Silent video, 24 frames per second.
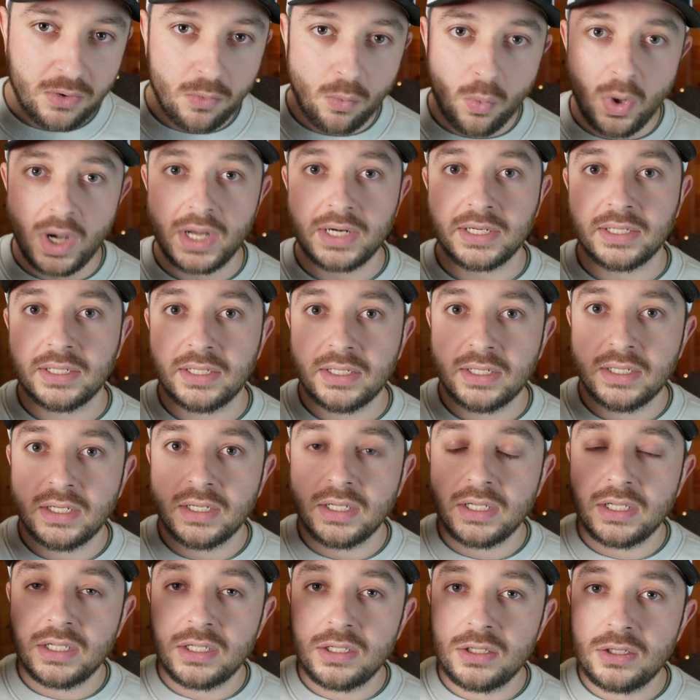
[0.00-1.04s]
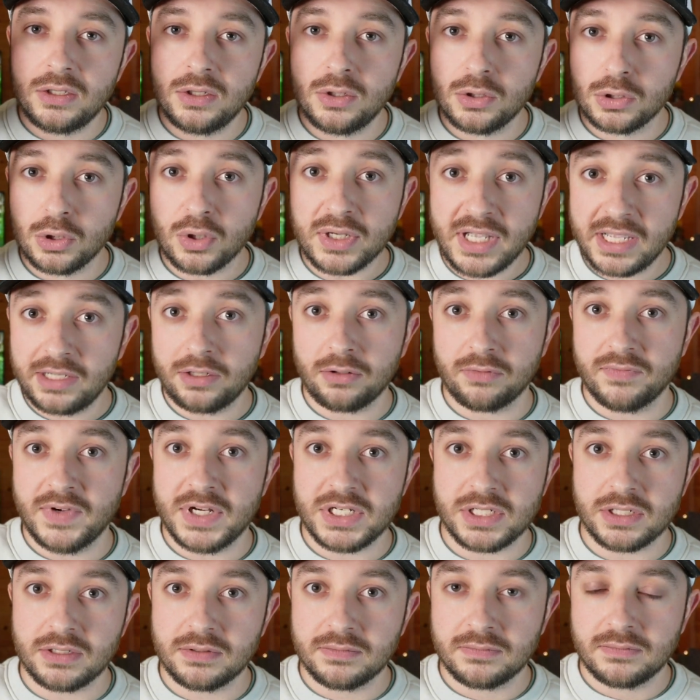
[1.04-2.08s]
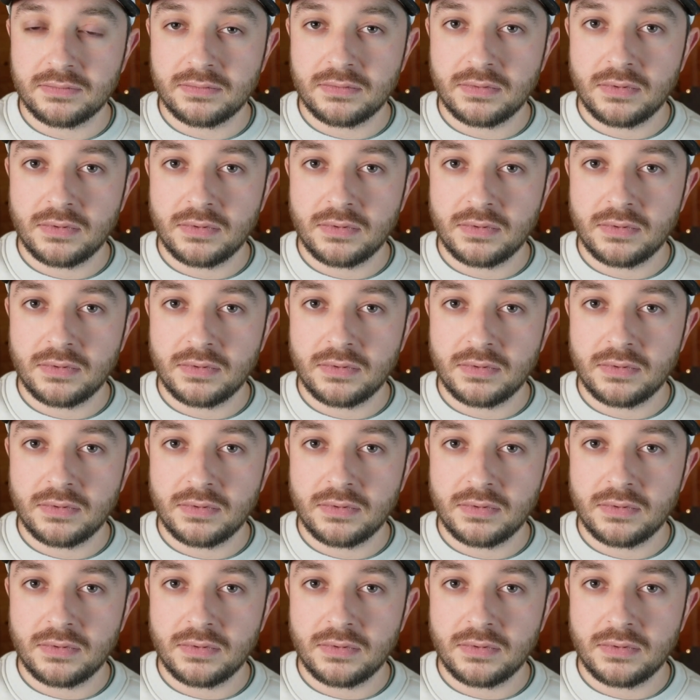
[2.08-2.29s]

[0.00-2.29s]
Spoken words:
One, you look at your vision.